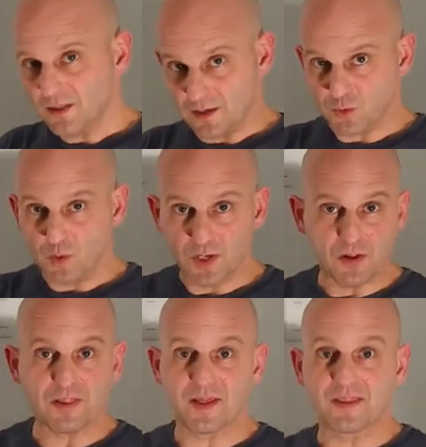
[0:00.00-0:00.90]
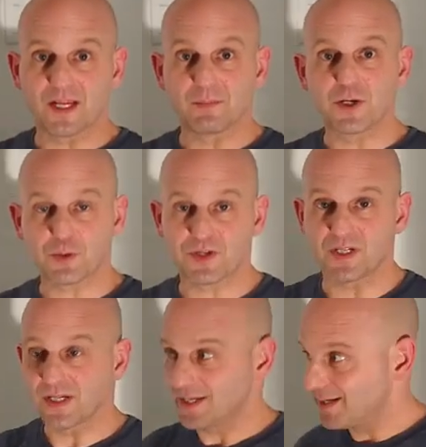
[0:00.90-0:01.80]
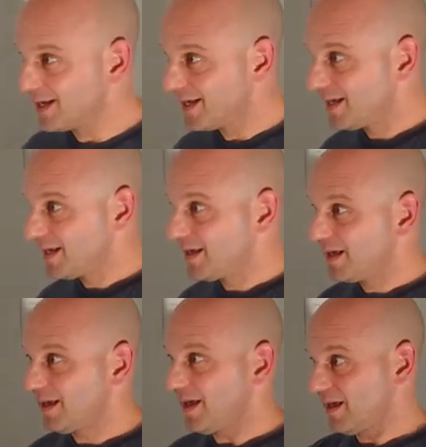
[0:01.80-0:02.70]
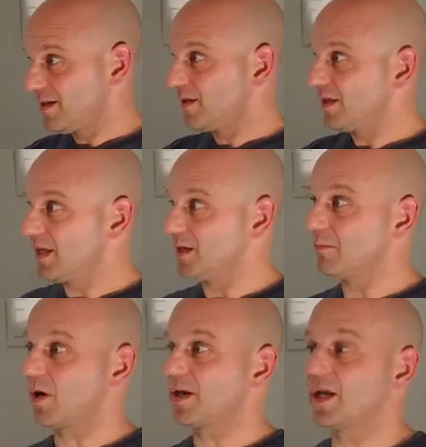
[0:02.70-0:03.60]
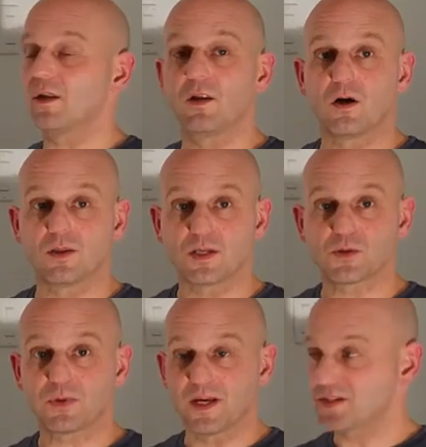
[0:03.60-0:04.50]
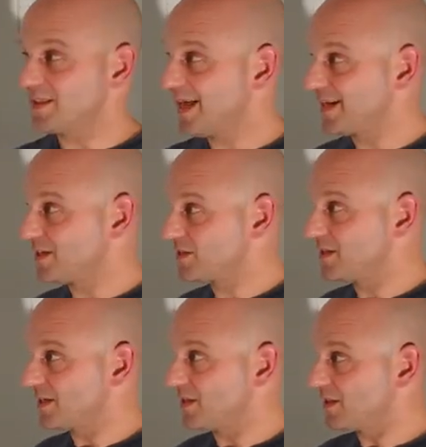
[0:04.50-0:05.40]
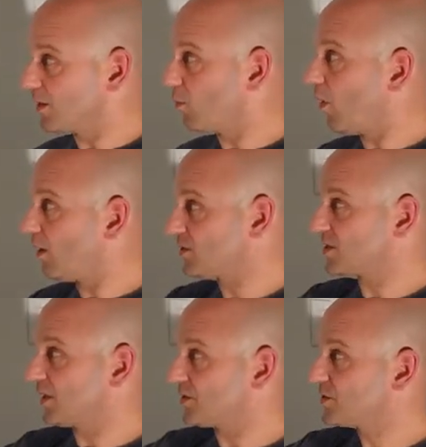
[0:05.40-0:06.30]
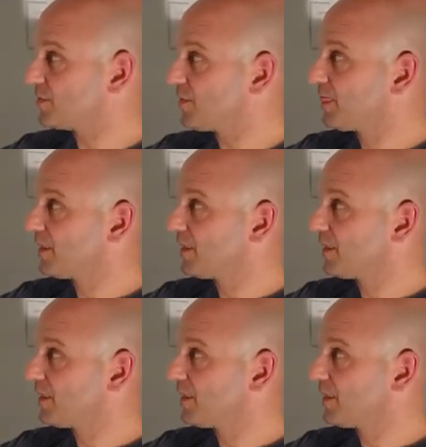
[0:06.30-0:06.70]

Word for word: There's one other thing that I'm interested in in marking along this place, and that is the, the wall studs,